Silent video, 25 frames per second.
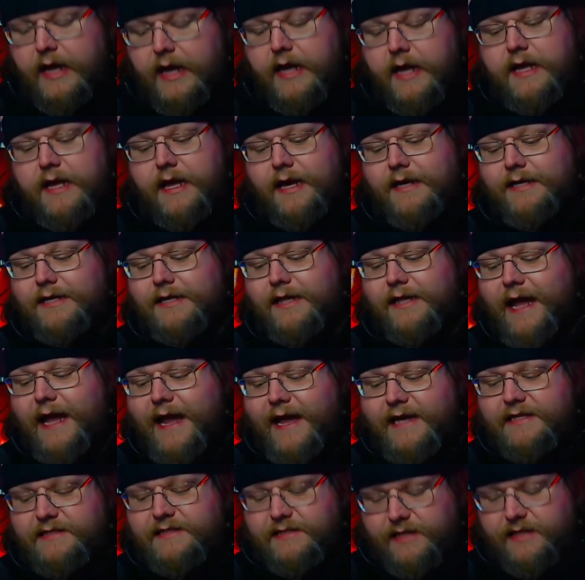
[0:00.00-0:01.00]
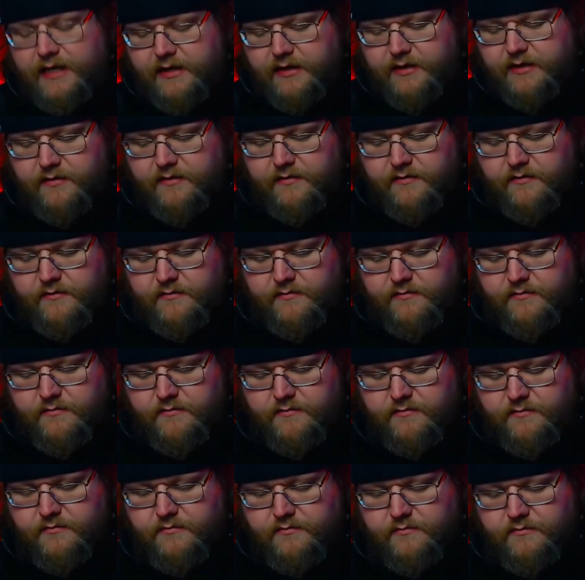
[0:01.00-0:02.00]
A classic.
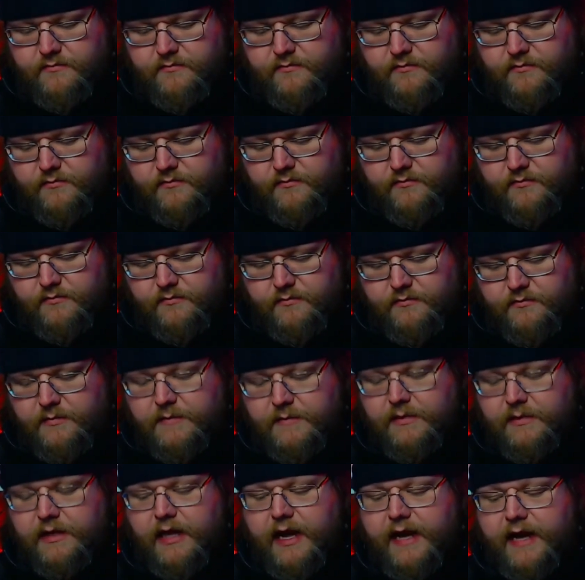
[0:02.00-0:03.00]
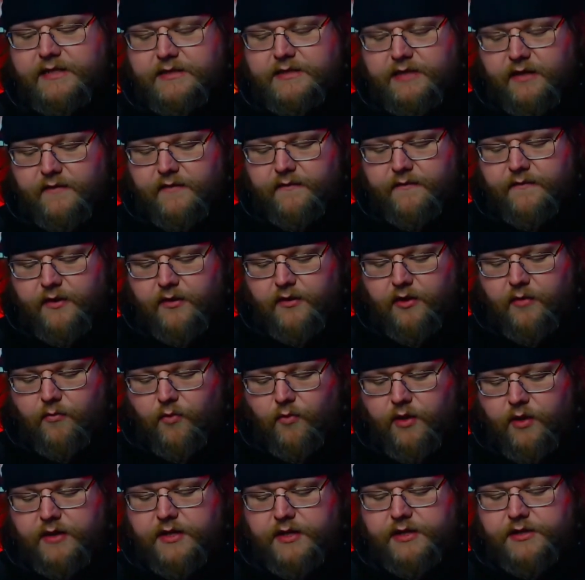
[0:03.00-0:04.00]
Classic film.
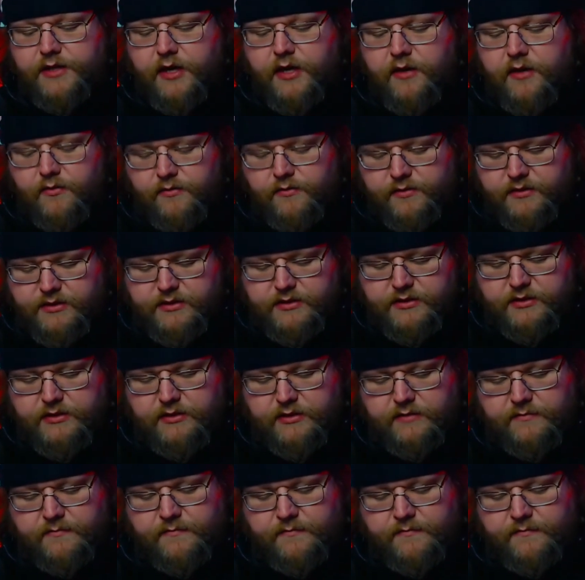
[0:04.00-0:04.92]
One of the don'ts.